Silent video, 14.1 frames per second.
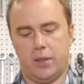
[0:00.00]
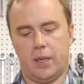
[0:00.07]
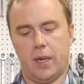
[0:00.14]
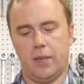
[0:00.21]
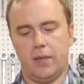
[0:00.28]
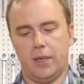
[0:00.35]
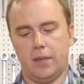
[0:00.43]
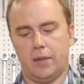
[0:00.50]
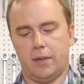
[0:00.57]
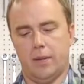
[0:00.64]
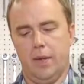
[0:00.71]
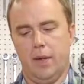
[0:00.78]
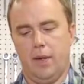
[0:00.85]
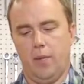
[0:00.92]
it's got
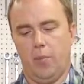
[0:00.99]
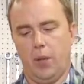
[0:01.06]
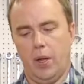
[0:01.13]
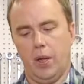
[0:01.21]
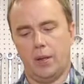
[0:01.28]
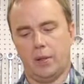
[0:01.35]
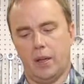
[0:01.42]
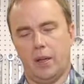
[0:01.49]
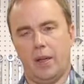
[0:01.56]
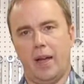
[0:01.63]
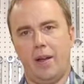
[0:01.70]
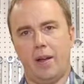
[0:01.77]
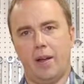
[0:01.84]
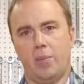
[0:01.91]
these plugs that
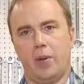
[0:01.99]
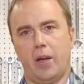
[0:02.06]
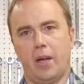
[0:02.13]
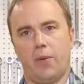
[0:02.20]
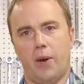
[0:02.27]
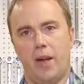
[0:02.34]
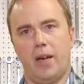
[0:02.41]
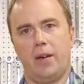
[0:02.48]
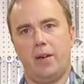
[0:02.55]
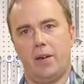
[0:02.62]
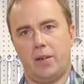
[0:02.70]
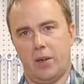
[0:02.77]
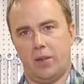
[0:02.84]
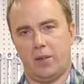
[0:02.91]
allow you to plug it right into
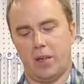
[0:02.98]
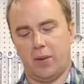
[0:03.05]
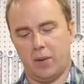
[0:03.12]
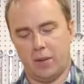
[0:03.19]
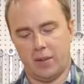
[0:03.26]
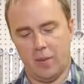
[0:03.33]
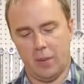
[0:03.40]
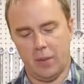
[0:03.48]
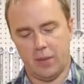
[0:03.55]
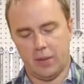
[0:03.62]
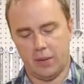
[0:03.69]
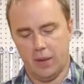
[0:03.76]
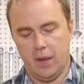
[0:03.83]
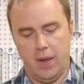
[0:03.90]
your turn signal
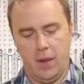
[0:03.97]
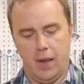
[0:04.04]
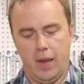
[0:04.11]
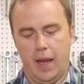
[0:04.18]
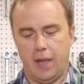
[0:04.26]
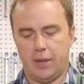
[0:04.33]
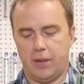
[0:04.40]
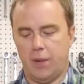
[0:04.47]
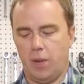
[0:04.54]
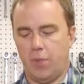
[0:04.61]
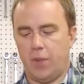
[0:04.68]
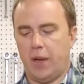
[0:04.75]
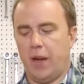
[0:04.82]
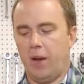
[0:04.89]
assemblies. Has its
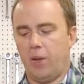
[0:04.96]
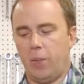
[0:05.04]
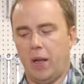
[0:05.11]
own diode